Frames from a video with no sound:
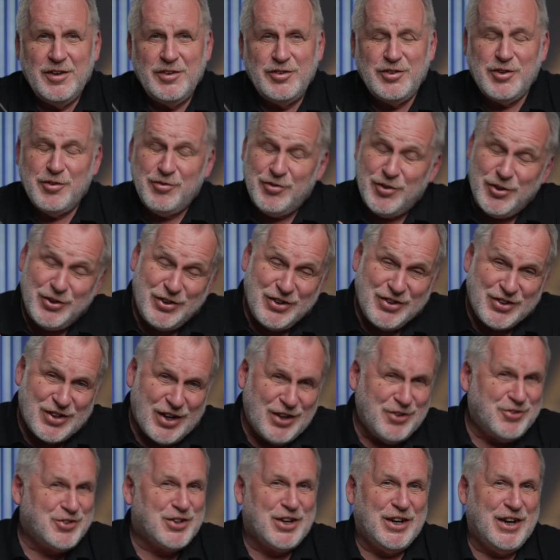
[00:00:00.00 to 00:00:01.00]
So full
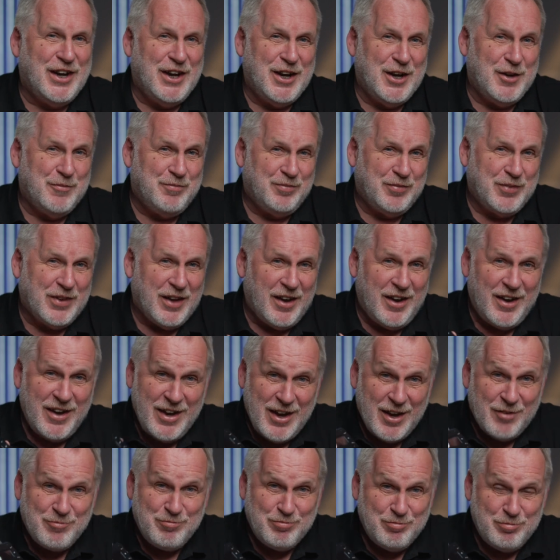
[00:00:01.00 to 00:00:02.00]
disclosure here, I
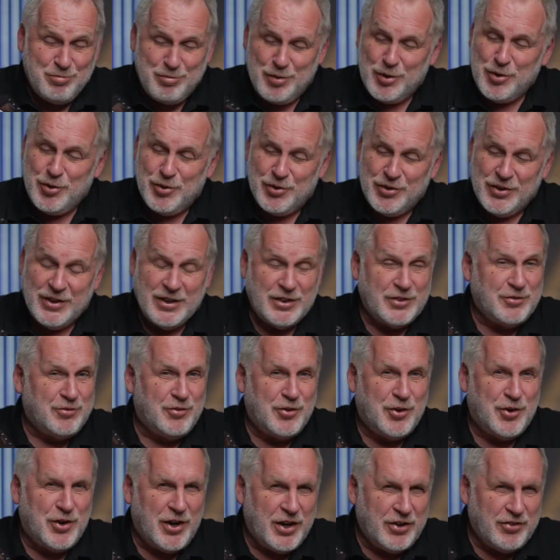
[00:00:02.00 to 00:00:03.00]
haven't bought this
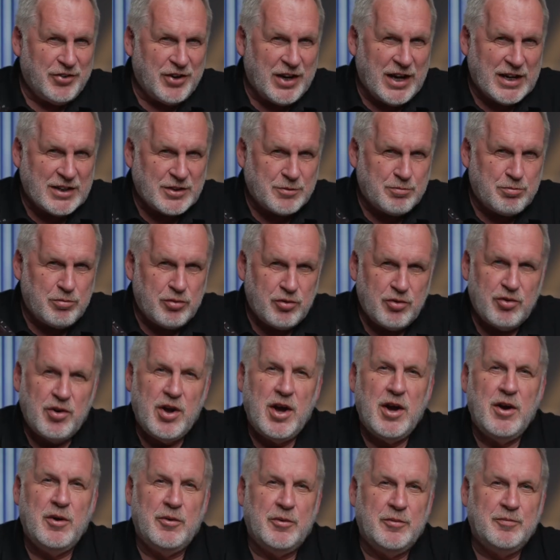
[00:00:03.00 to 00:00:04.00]
400S
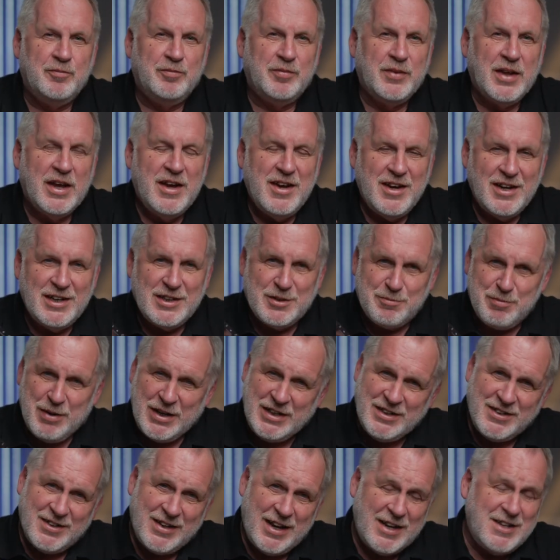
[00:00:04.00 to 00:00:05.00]
Pro. It's
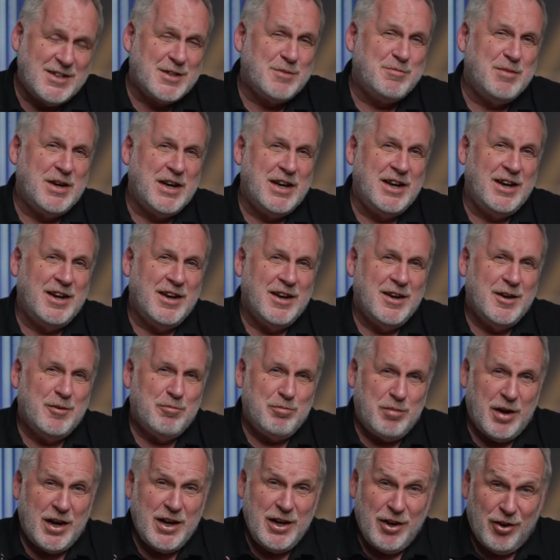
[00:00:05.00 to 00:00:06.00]
been sent to me
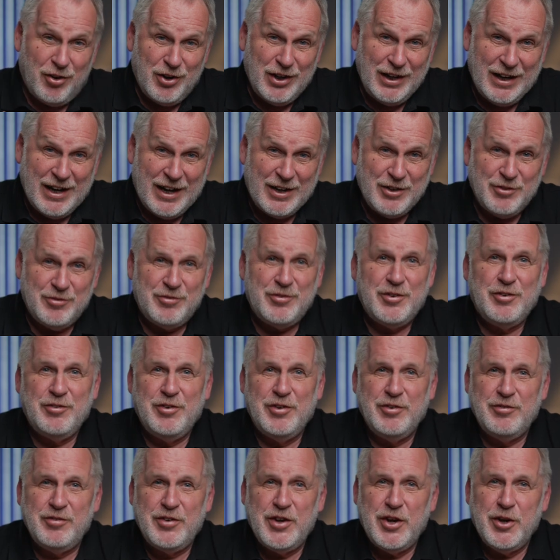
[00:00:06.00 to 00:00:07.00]
by Hollyland for
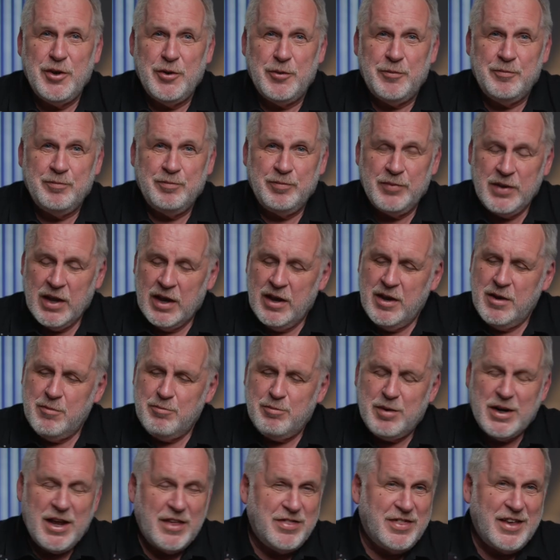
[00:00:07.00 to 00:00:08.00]
review.
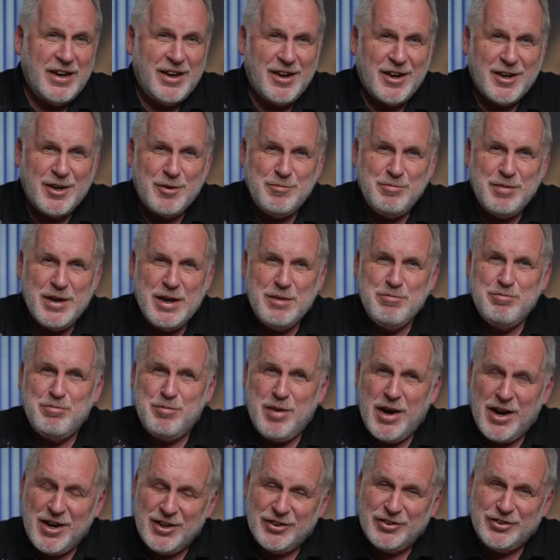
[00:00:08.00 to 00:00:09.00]
But I think I can be
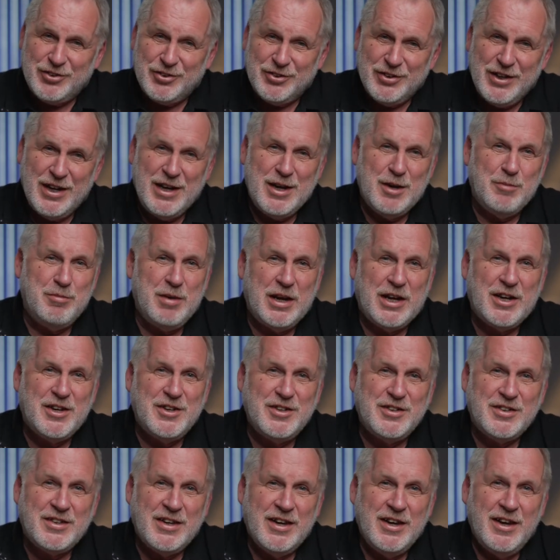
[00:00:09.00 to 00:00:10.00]
impartial here
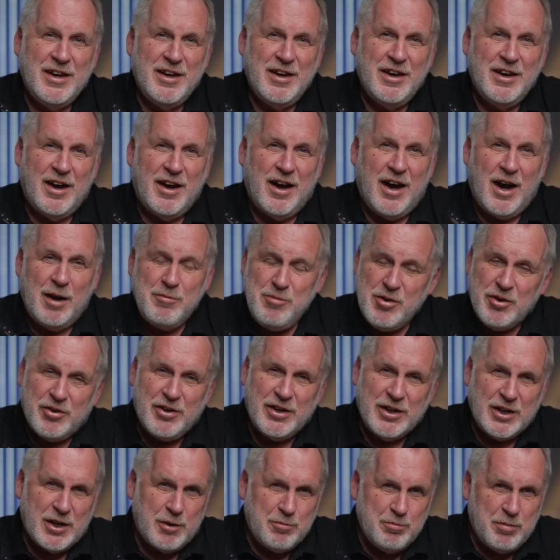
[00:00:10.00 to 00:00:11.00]
because I'm not
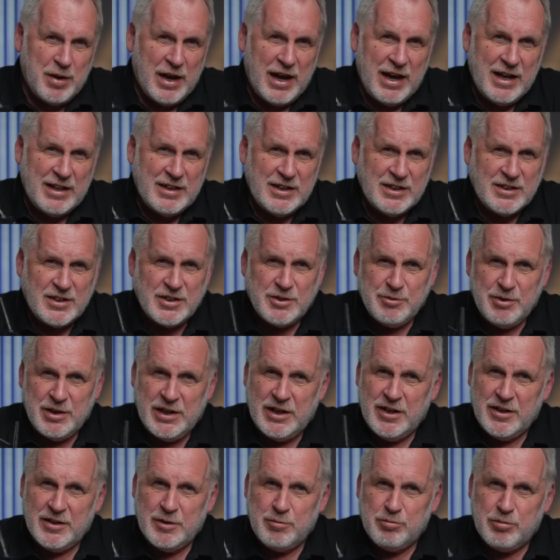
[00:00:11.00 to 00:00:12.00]
going to compare this to
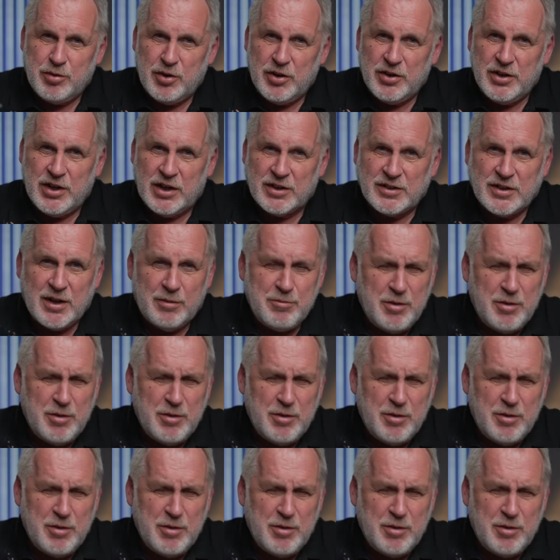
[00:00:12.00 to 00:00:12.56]
any other product.